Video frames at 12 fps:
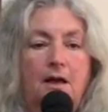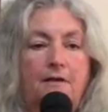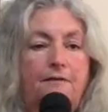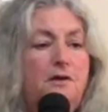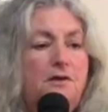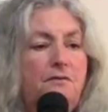
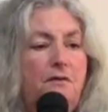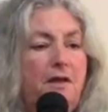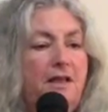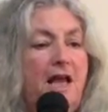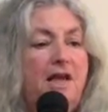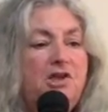first of
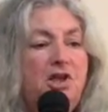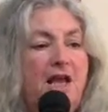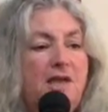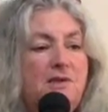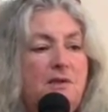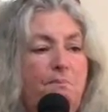all, it actually
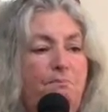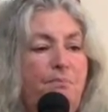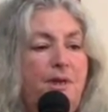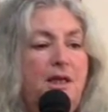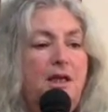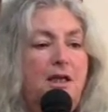has to
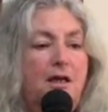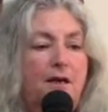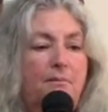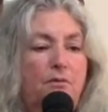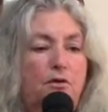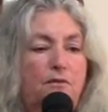be
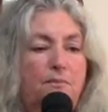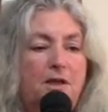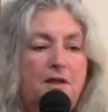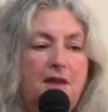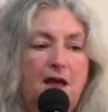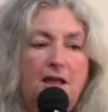a
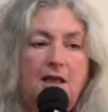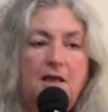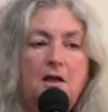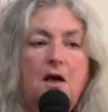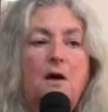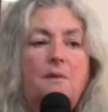movement that
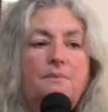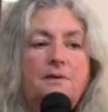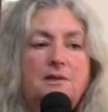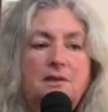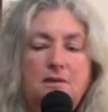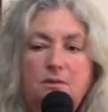
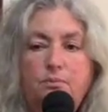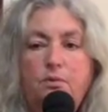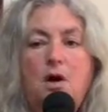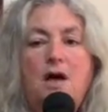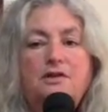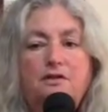encompasses a
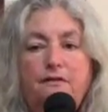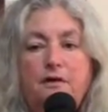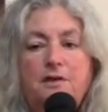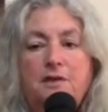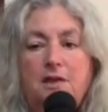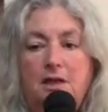broad
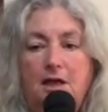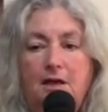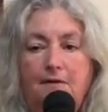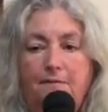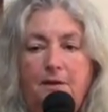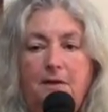
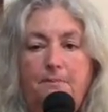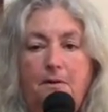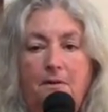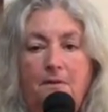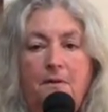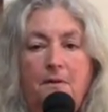diversity of
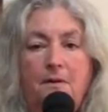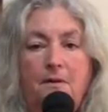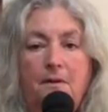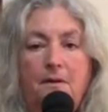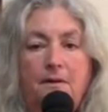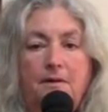people,
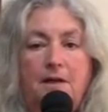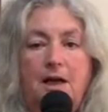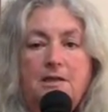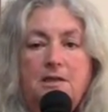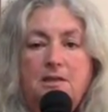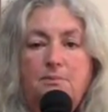
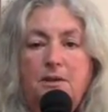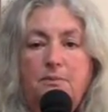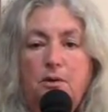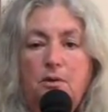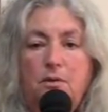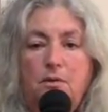not just
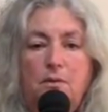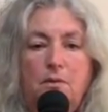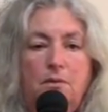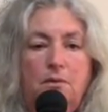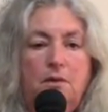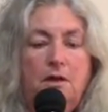people
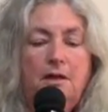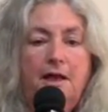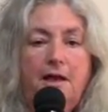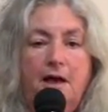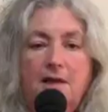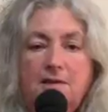who look
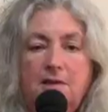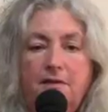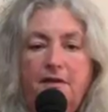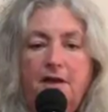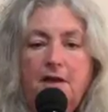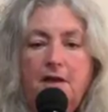like us and
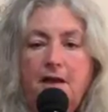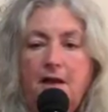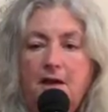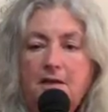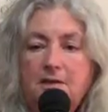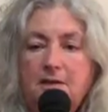think like
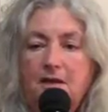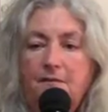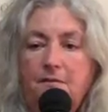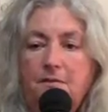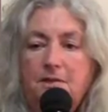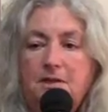us and
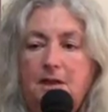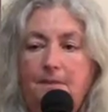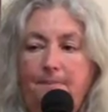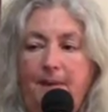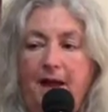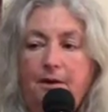come from the
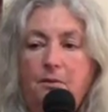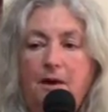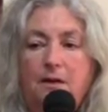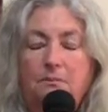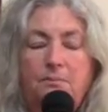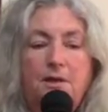same
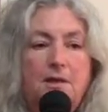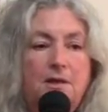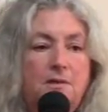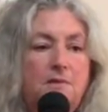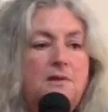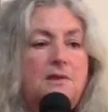background, but
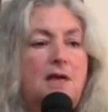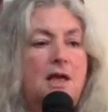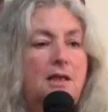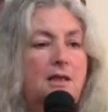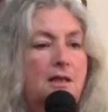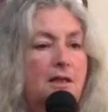
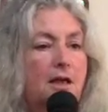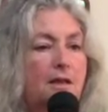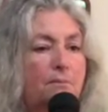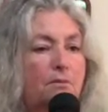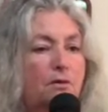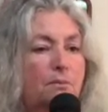understanding
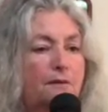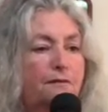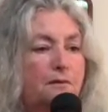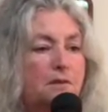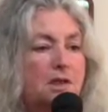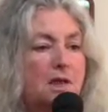that a movement
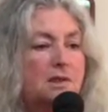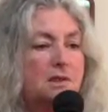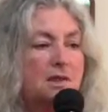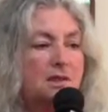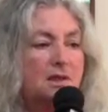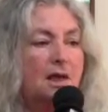for
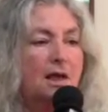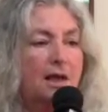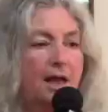justice